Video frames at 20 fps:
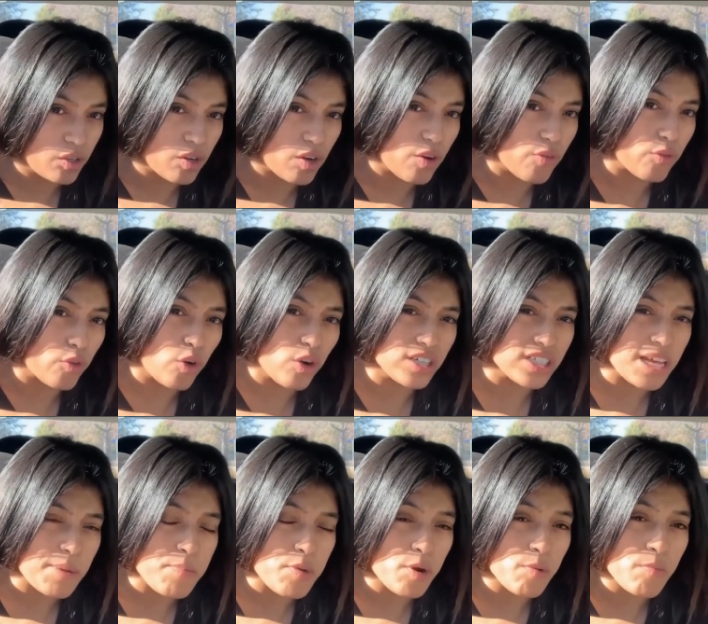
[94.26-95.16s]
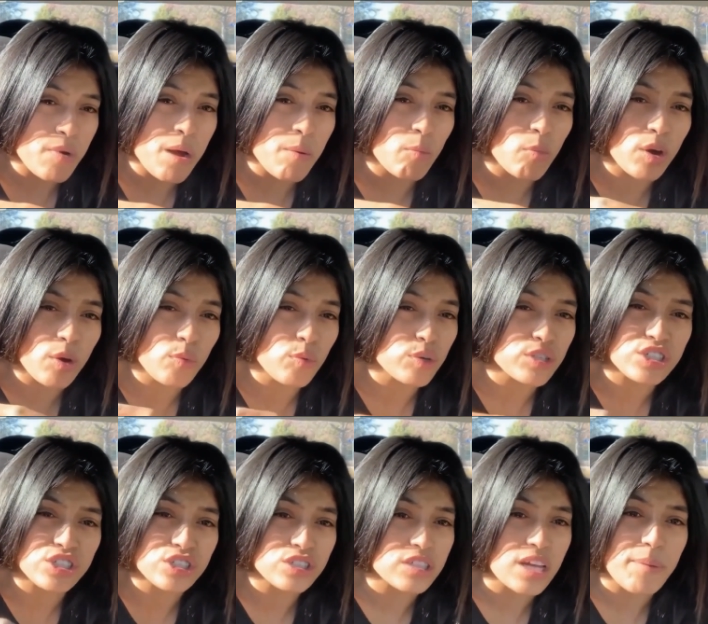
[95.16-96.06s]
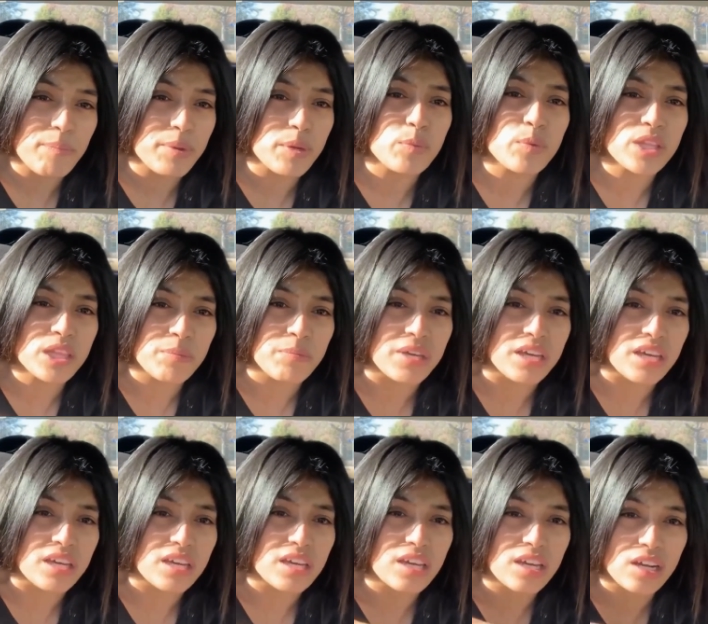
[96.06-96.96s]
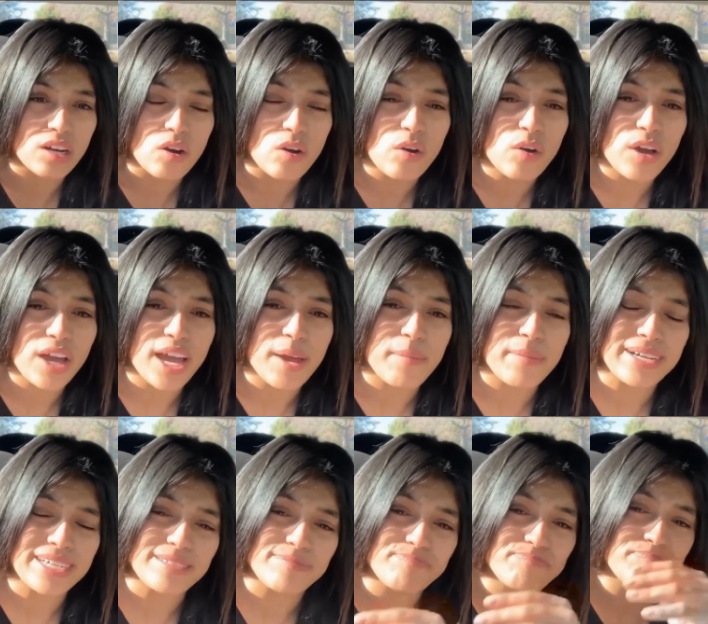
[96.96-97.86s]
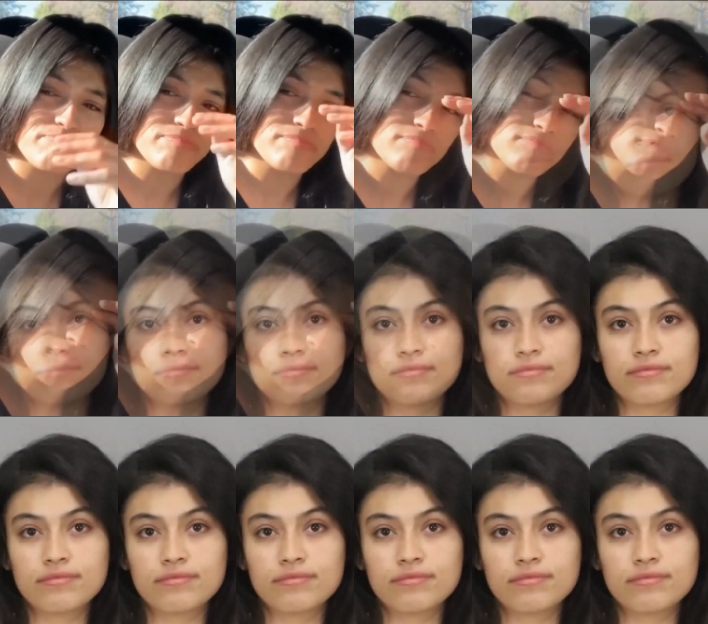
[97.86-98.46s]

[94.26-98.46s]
forty-three minute video on YouTube where she talks about her daughter's death.